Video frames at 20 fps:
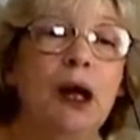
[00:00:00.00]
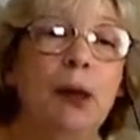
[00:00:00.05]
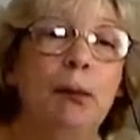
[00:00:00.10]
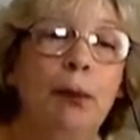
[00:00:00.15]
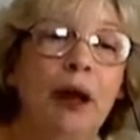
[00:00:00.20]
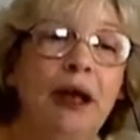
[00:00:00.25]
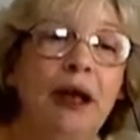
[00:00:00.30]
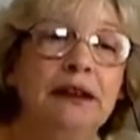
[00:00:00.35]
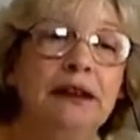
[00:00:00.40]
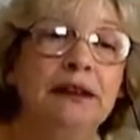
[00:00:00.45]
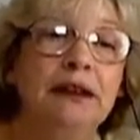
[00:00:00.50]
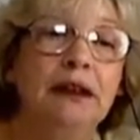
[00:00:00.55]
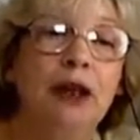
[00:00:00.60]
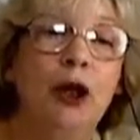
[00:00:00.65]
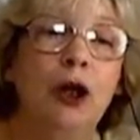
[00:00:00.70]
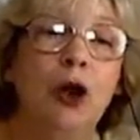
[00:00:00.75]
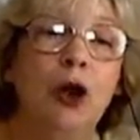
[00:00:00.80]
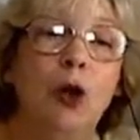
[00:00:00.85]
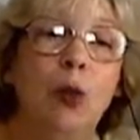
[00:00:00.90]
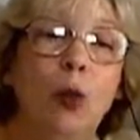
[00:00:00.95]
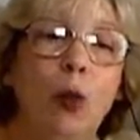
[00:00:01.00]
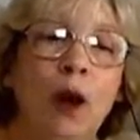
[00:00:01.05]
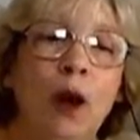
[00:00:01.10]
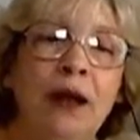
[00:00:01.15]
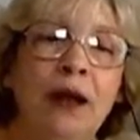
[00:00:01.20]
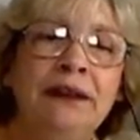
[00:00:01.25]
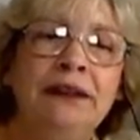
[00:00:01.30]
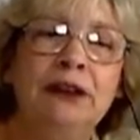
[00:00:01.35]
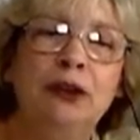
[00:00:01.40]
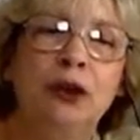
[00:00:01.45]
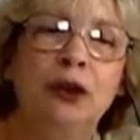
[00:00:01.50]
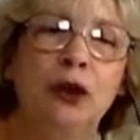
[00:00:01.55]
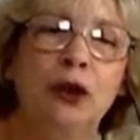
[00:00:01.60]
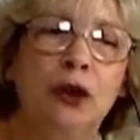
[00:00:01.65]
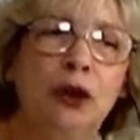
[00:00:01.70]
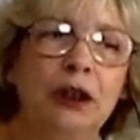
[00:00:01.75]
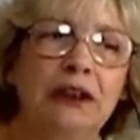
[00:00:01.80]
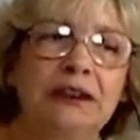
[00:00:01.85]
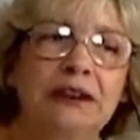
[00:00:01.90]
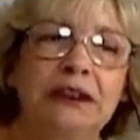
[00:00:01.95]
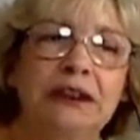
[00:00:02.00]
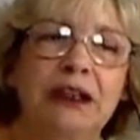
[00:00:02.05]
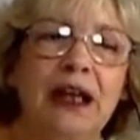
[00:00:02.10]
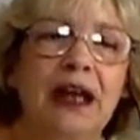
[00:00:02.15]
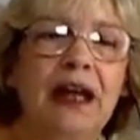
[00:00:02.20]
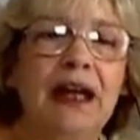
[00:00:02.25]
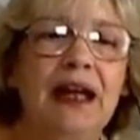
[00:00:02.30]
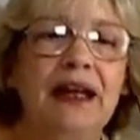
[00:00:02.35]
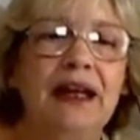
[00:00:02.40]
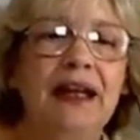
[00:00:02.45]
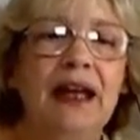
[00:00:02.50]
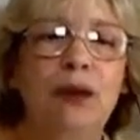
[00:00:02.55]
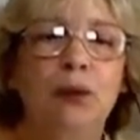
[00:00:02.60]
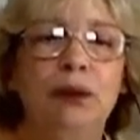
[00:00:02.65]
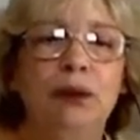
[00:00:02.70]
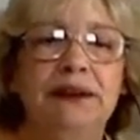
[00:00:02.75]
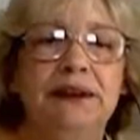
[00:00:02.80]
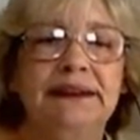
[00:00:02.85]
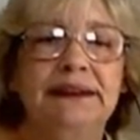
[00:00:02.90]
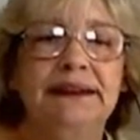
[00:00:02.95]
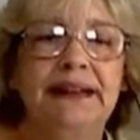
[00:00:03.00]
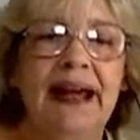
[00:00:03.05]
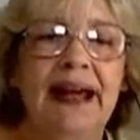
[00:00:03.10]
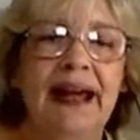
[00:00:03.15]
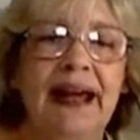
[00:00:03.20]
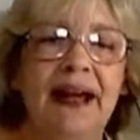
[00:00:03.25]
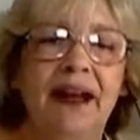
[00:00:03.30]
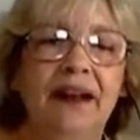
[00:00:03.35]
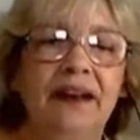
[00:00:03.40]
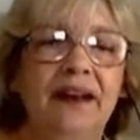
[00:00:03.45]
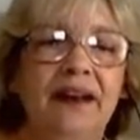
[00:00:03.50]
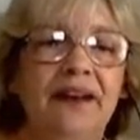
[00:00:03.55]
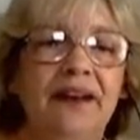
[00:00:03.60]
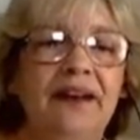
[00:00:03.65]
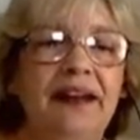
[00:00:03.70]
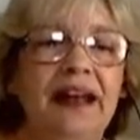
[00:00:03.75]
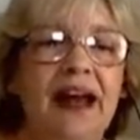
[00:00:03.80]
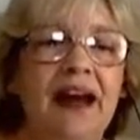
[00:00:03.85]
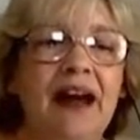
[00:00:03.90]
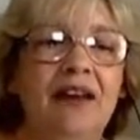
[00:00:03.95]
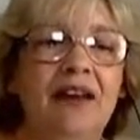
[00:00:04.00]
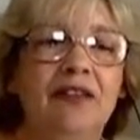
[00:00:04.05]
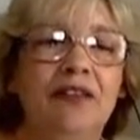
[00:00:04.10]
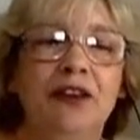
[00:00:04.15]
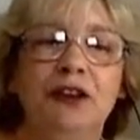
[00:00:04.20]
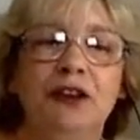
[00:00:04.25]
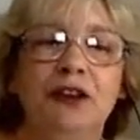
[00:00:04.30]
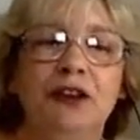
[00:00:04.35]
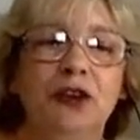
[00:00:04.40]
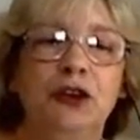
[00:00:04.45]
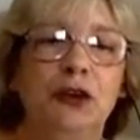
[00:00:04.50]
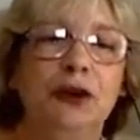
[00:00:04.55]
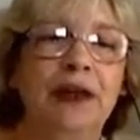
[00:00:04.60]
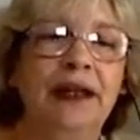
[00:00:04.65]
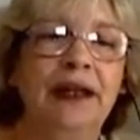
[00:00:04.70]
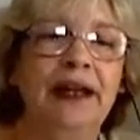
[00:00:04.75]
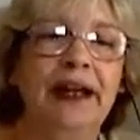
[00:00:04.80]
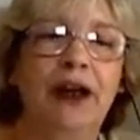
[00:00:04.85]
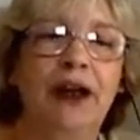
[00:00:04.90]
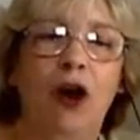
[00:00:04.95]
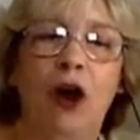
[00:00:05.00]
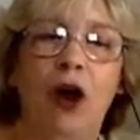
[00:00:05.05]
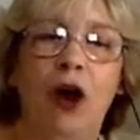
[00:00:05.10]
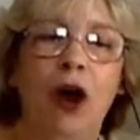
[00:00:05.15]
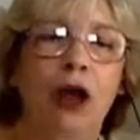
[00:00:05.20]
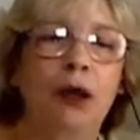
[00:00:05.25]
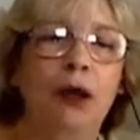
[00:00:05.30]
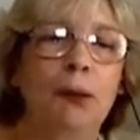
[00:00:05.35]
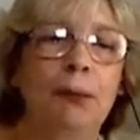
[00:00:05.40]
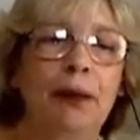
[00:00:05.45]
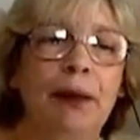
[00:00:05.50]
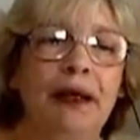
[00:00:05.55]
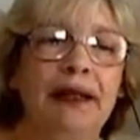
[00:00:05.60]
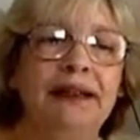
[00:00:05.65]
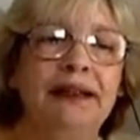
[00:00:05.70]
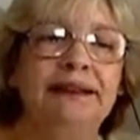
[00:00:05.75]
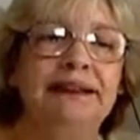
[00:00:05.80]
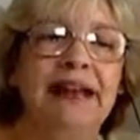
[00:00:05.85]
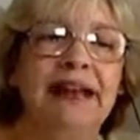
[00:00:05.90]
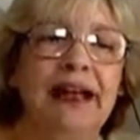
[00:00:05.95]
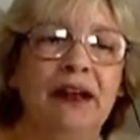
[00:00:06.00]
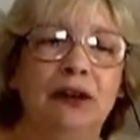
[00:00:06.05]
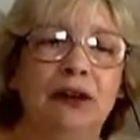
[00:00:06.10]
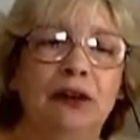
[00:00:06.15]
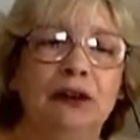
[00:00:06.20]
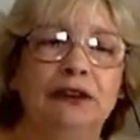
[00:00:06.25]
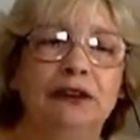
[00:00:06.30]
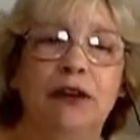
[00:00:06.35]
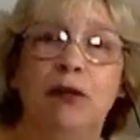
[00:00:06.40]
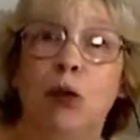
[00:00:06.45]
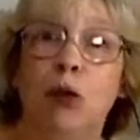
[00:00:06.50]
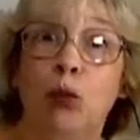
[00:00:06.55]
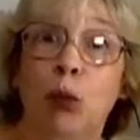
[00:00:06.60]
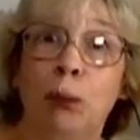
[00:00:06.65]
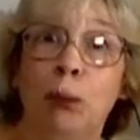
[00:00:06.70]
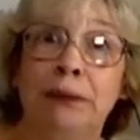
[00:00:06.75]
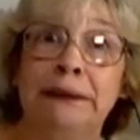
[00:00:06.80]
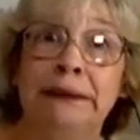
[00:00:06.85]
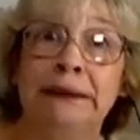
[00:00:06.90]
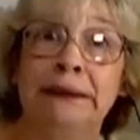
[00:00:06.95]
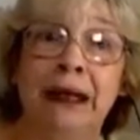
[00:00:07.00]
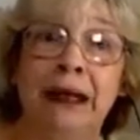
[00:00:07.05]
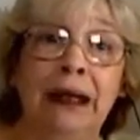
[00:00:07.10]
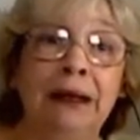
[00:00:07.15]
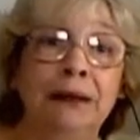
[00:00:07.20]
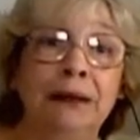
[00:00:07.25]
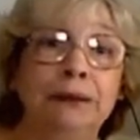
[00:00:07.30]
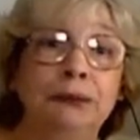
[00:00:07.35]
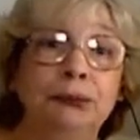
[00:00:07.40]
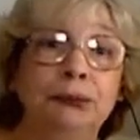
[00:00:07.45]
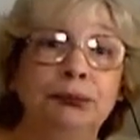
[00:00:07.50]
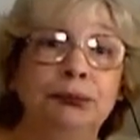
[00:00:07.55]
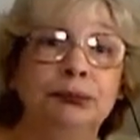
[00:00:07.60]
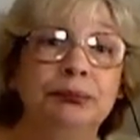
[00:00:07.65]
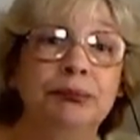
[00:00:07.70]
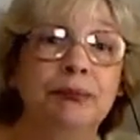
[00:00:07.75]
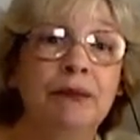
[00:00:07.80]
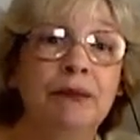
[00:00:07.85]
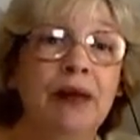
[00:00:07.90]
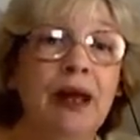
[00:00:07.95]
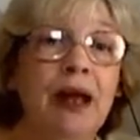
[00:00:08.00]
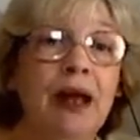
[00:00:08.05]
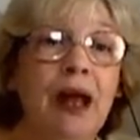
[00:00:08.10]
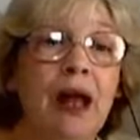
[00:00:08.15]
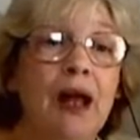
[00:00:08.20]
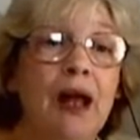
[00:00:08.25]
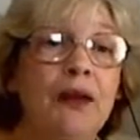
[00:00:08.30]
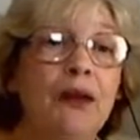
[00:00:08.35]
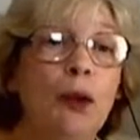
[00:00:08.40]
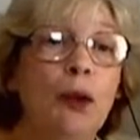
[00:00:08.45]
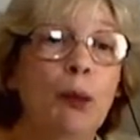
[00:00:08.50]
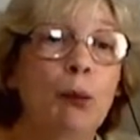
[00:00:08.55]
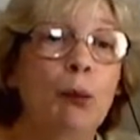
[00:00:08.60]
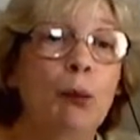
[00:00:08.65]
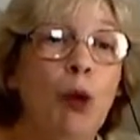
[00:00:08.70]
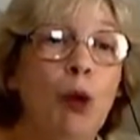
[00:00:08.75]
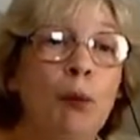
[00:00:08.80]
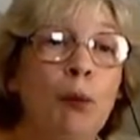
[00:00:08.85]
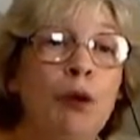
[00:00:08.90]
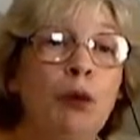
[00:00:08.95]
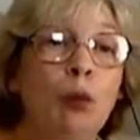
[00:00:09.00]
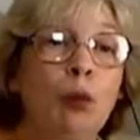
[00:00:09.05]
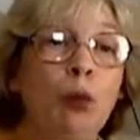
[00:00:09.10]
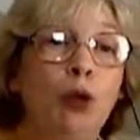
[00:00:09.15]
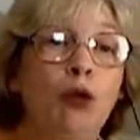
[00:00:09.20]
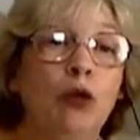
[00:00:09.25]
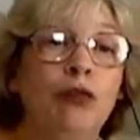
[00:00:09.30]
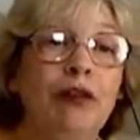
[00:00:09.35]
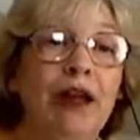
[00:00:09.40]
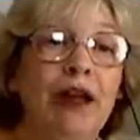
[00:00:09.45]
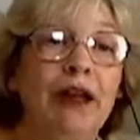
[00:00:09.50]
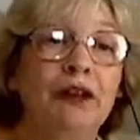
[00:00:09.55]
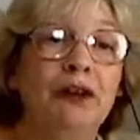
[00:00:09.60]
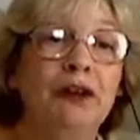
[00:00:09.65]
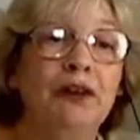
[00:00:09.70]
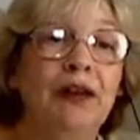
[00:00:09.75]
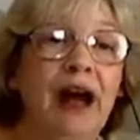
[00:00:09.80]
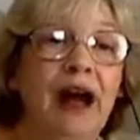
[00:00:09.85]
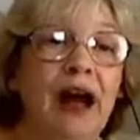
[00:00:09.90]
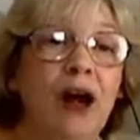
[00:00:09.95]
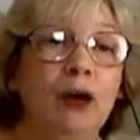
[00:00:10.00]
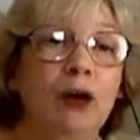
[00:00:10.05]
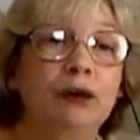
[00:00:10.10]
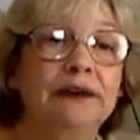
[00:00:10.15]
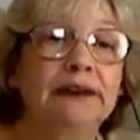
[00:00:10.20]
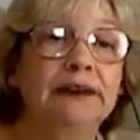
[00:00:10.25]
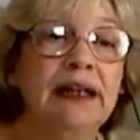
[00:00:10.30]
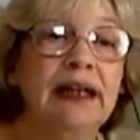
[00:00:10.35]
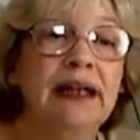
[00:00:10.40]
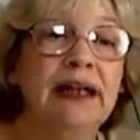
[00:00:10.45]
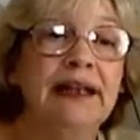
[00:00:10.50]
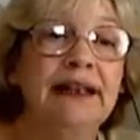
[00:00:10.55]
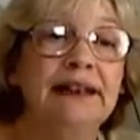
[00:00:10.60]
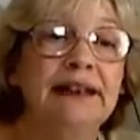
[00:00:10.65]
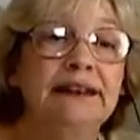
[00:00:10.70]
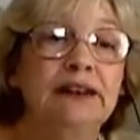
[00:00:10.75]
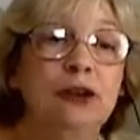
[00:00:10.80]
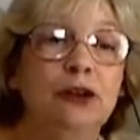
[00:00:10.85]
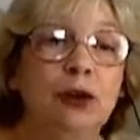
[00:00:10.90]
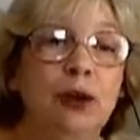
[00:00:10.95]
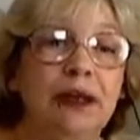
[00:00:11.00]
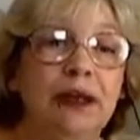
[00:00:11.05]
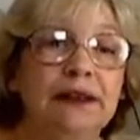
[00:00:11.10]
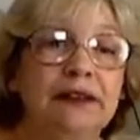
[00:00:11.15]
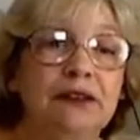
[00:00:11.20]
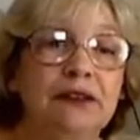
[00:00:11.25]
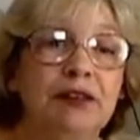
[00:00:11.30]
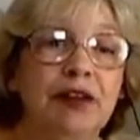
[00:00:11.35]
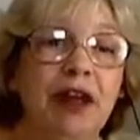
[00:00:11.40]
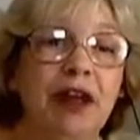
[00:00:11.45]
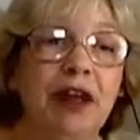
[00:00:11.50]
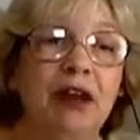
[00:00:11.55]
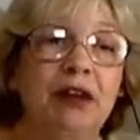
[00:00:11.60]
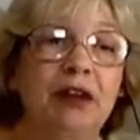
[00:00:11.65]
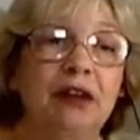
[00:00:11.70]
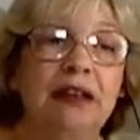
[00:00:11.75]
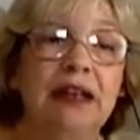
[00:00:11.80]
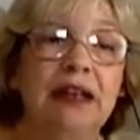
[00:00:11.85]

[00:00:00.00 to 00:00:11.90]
But what courage can withstand the ever-during and all-abetting terrors of a woman's tongue? The moment Wolf entered the house, his crest fell.